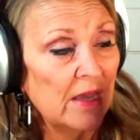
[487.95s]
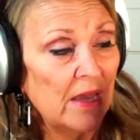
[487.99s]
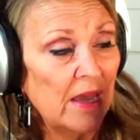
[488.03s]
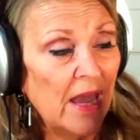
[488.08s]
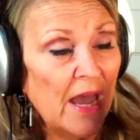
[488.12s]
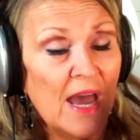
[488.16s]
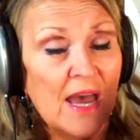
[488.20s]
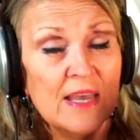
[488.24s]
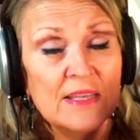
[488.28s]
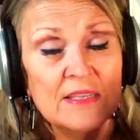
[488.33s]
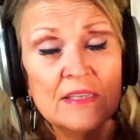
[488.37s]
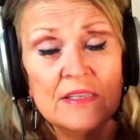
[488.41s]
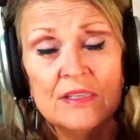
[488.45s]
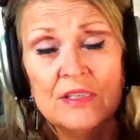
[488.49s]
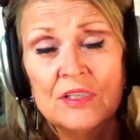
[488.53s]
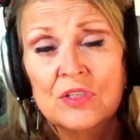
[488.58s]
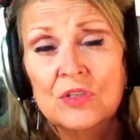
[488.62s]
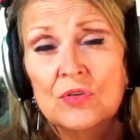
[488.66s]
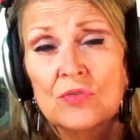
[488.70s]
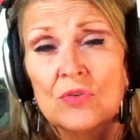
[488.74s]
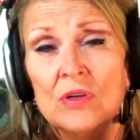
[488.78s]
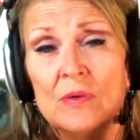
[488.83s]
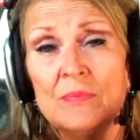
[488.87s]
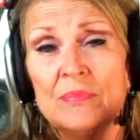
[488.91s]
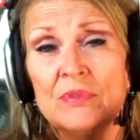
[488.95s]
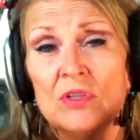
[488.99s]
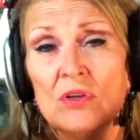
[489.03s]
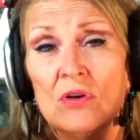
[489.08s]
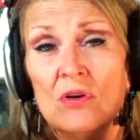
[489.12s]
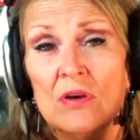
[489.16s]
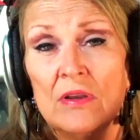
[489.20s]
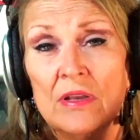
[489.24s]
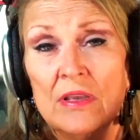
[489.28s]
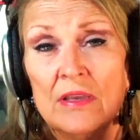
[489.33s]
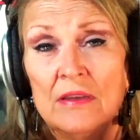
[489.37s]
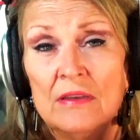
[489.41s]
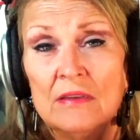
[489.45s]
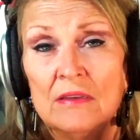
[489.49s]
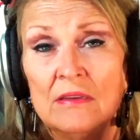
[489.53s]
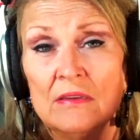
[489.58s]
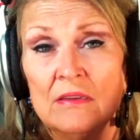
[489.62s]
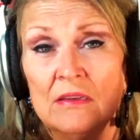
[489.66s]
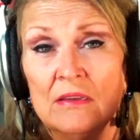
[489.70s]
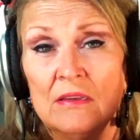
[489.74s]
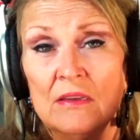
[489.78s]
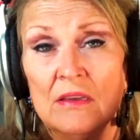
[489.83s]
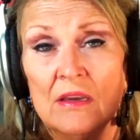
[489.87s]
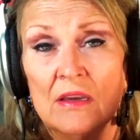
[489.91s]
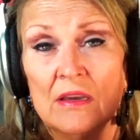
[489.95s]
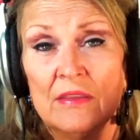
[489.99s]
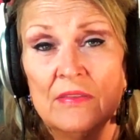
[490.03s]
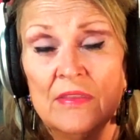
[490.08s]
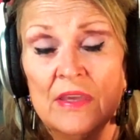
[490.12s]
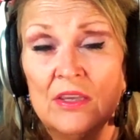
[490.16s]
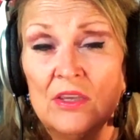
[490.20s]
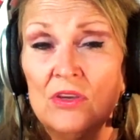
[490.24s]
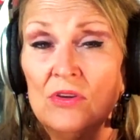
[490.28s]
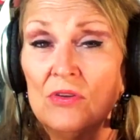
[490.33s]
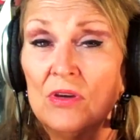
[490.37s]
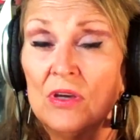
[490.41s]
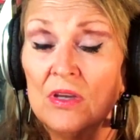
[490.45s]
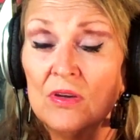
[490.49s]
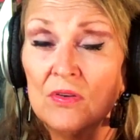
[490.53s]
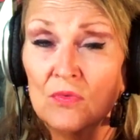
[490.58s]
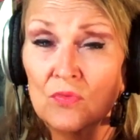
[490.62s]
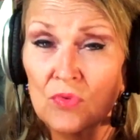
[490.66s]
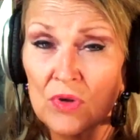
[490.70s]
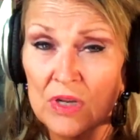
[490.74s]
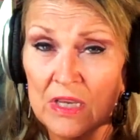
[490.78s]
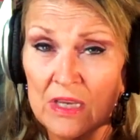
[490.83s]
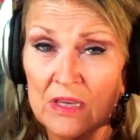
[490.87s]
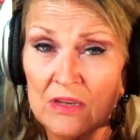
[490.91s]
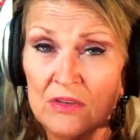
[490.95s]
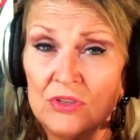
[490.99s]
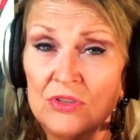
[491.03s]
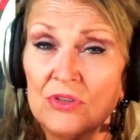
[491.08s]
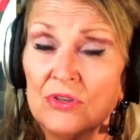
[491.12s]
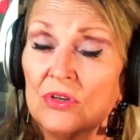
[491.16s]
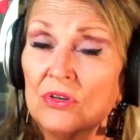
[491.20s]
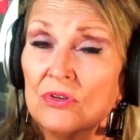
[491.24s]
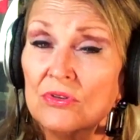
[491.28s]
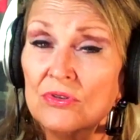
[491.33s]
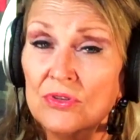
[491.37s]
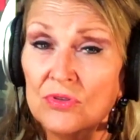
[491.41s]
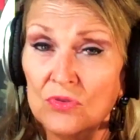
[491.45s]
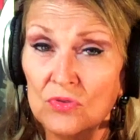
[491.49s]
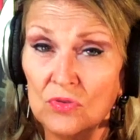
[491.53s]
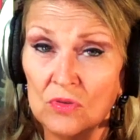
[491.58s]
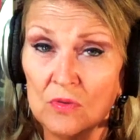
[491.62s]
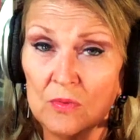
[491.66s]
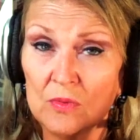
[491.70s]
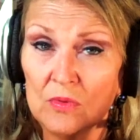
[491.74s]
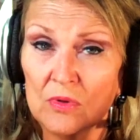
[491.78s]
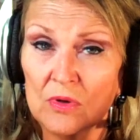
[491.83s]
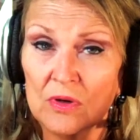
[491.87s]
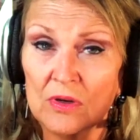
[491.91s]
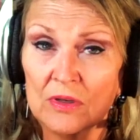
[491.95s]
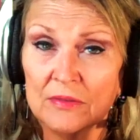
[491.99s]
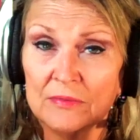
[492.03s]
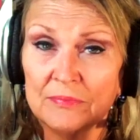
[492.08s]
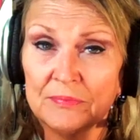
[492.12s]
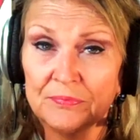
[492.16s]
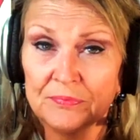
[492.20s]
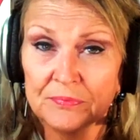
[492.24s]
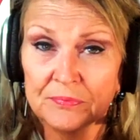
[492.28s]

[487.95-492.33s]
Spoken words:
has a script on it that you can read to your school board